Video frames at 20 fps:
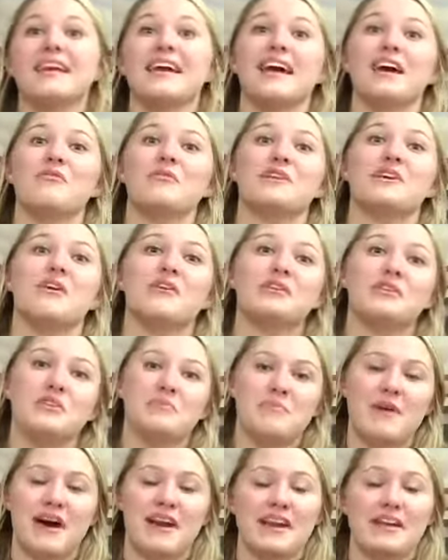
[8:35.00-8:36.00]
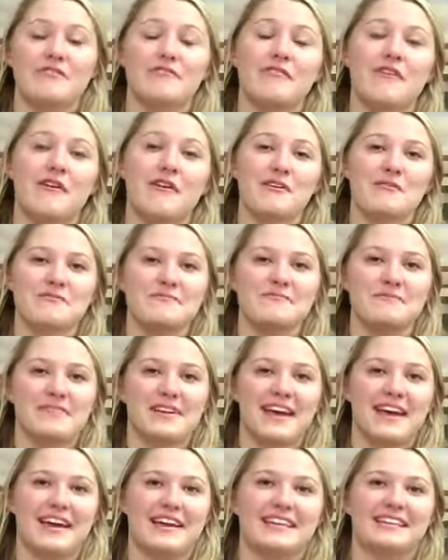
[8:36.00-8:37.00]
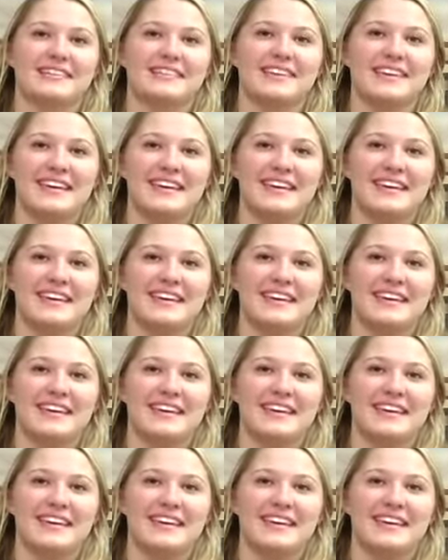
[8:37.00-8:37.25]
yeah, we go to a petting farm, and